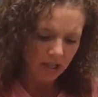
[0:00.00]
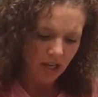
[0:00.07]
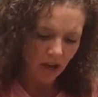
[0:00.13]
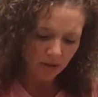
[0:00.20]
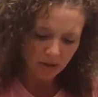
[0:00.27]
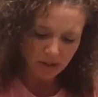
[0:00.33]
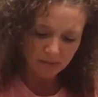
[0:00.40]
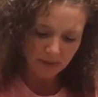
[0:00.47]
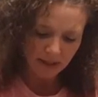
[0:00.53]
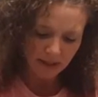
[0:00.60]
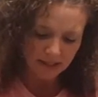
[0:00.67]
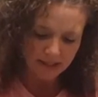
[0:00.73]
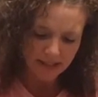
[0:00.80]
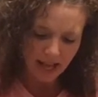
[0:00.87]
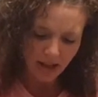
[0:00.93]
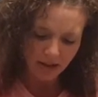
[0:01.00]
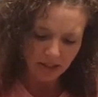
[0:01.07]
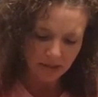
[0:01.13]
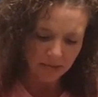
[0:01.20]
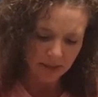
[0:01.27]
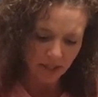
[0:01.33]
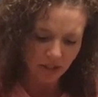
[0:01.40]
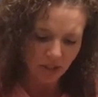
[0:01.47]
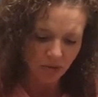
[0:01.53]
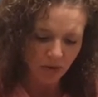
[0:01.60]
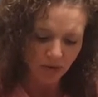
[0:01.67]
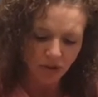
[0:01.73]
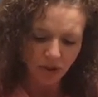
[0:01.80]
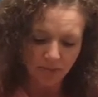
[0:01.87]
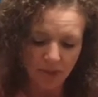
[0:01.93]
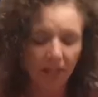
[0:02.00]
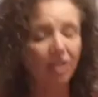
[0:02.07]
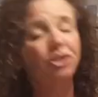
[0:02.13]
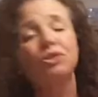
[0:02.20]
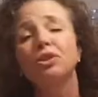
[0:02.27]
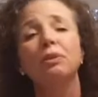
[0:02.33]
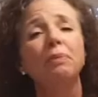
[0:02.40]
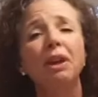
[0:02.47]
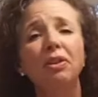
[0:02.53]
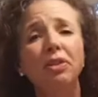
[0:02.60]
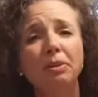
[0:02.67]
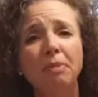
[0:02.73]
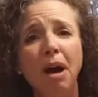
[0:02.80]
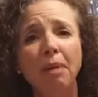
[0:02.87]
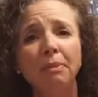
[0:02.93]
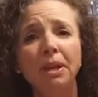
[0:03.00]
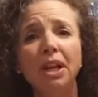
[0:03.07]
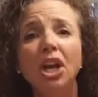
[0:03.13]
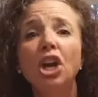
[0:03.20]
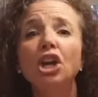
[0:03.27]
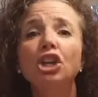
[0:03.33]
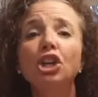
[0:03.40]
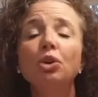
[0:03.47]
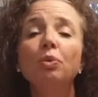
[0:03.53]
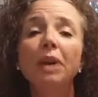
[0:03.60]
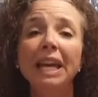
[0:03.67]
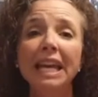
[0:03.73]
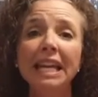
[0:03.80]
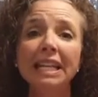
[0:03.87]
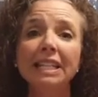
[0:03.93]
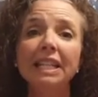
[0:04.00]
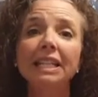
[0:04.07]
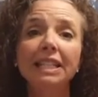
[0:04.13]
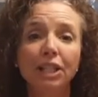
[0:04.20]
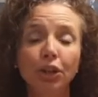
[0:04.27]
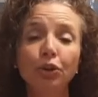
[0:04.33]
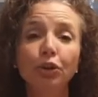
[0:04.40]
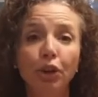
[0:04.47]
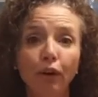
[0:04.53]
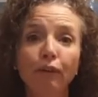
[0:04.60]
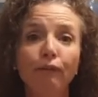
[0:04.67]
Y'all just make the salad as big as you want to, because Trim Healthy Mama, you eat till